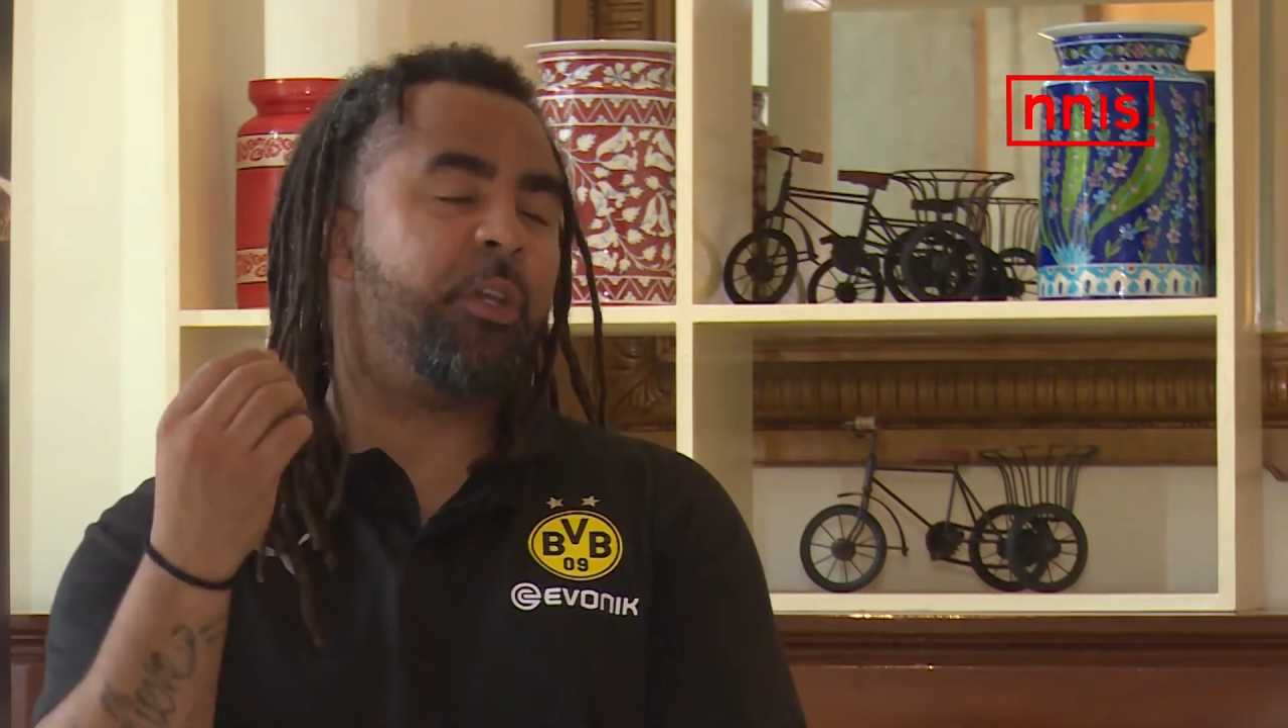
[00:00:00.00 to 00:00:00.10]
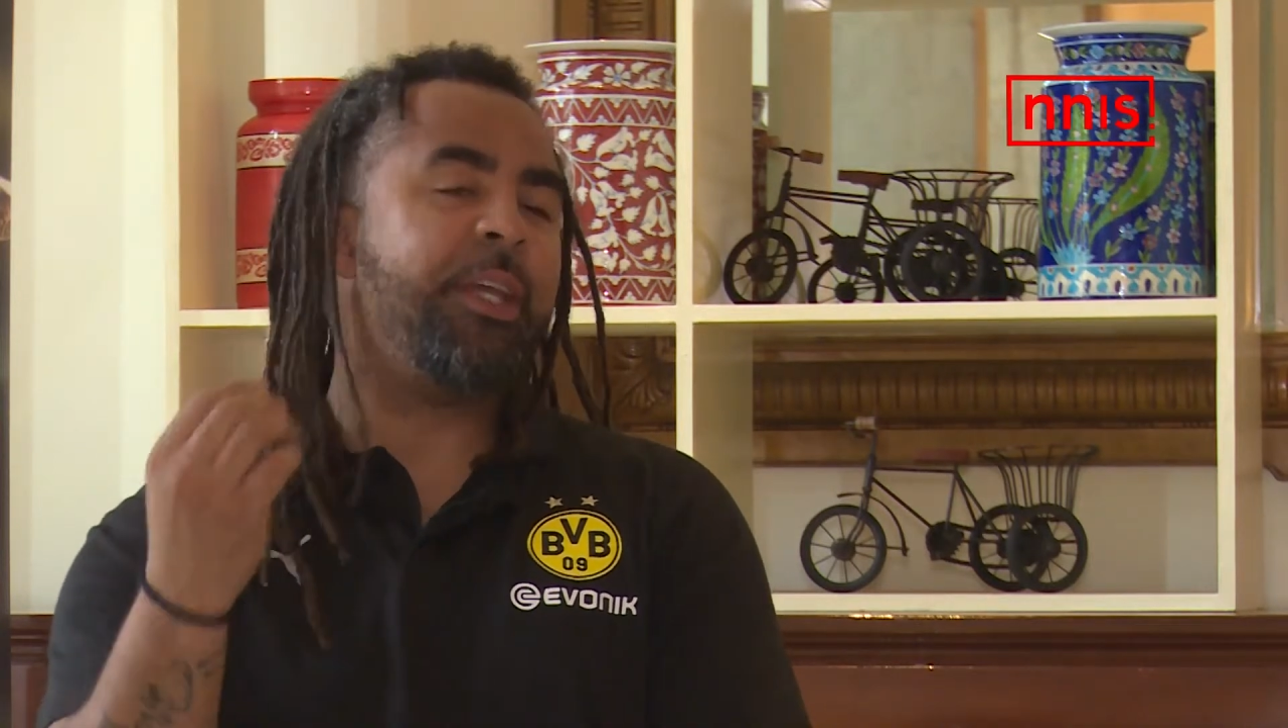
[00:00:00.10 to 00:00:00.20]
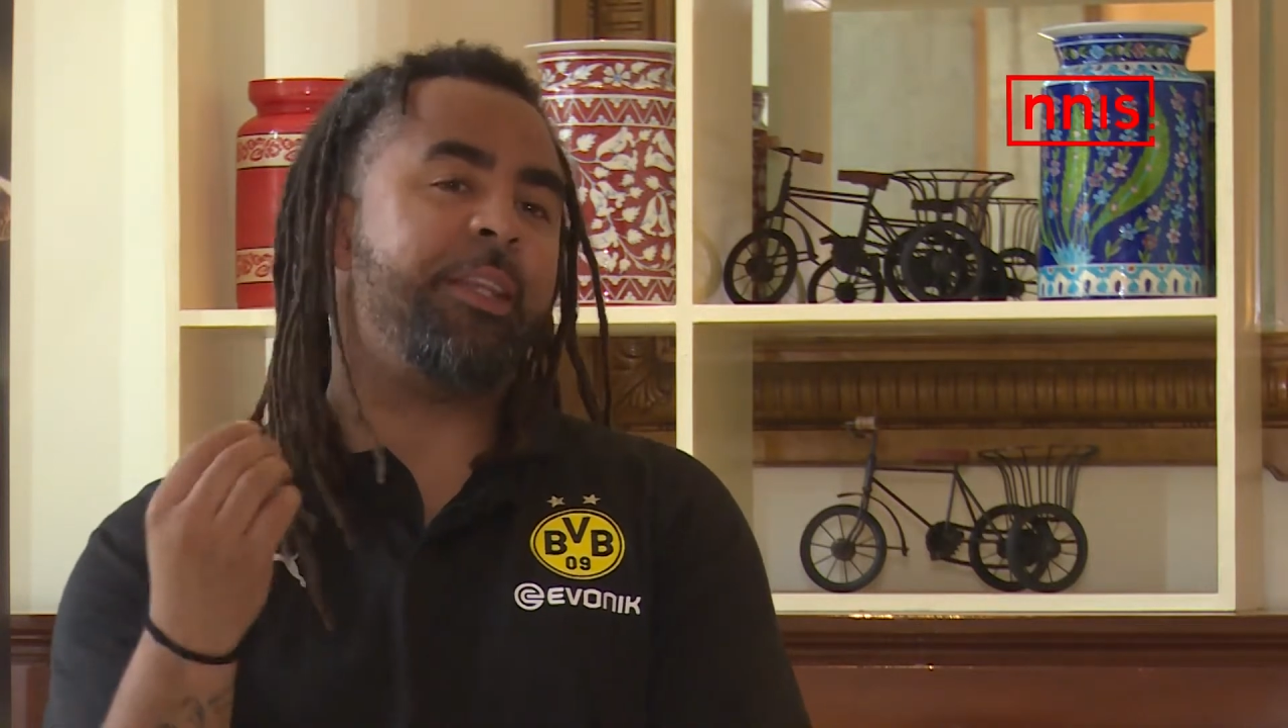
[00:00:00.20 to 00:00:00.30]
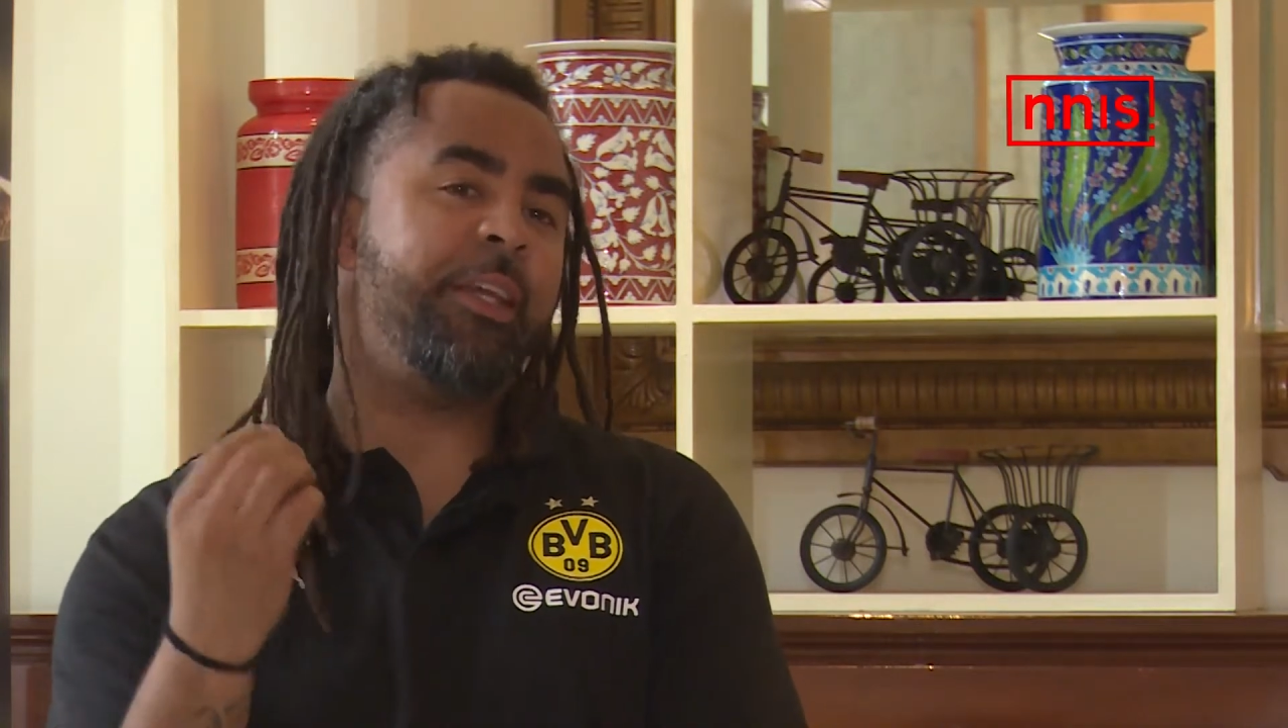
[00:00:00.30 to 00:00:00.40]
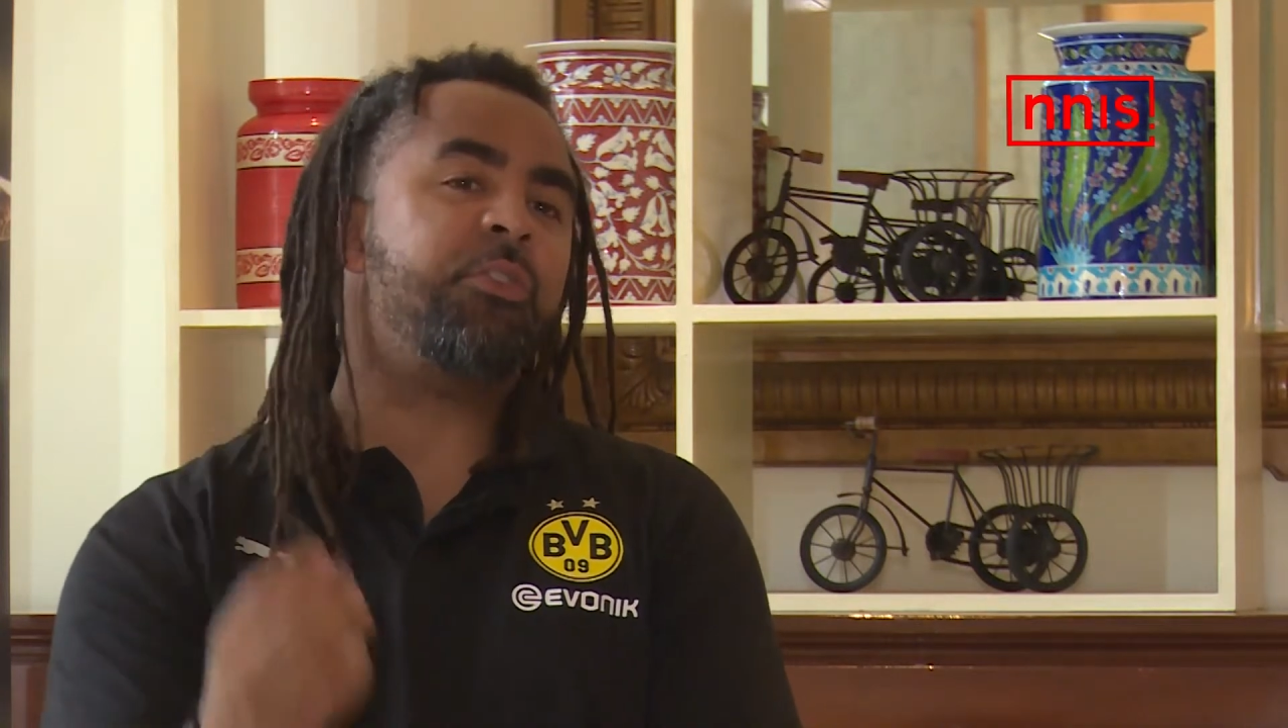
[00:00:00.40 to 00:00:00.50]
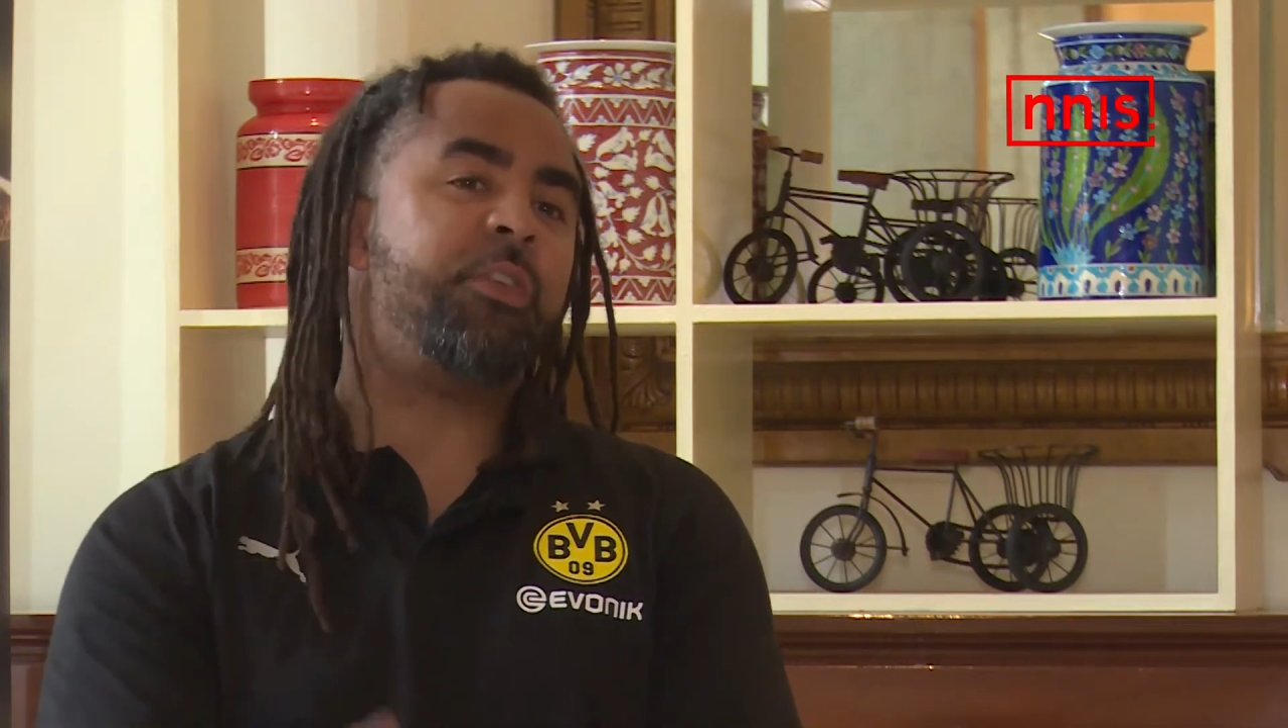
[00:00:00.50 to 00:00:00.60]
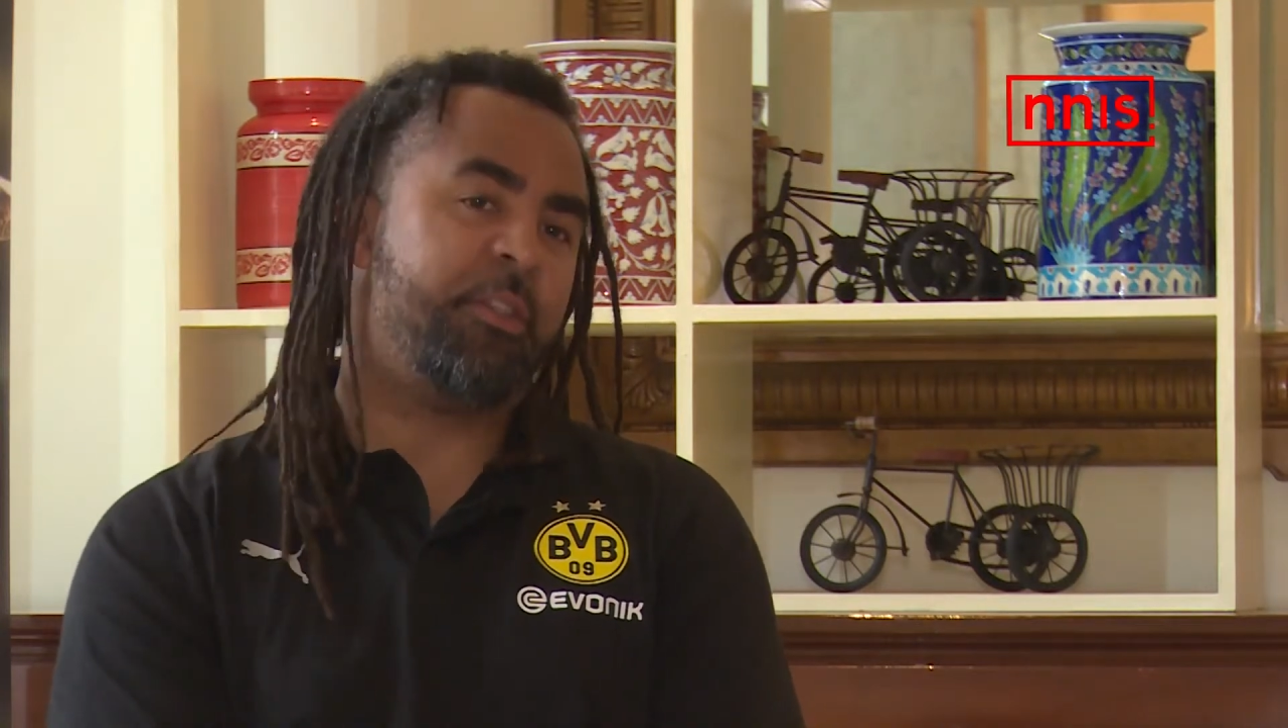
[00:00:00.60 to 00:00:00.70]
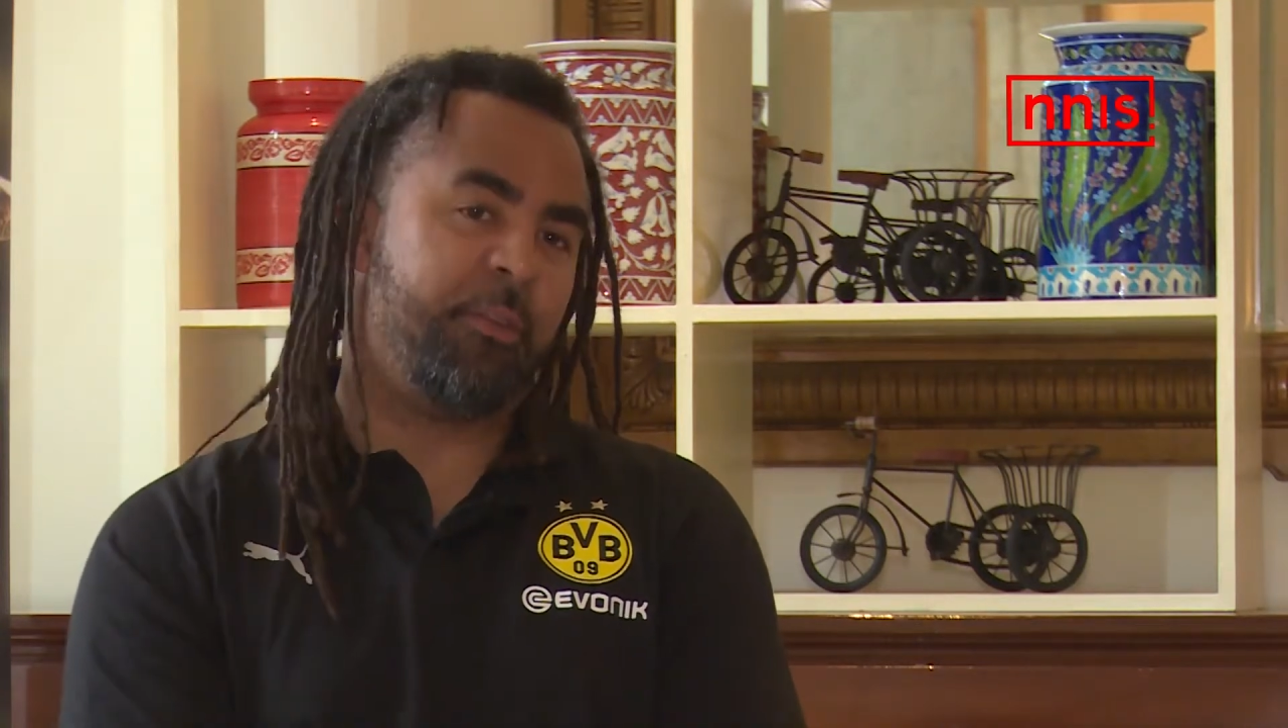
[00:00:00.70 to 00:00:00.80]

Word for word: to get the interest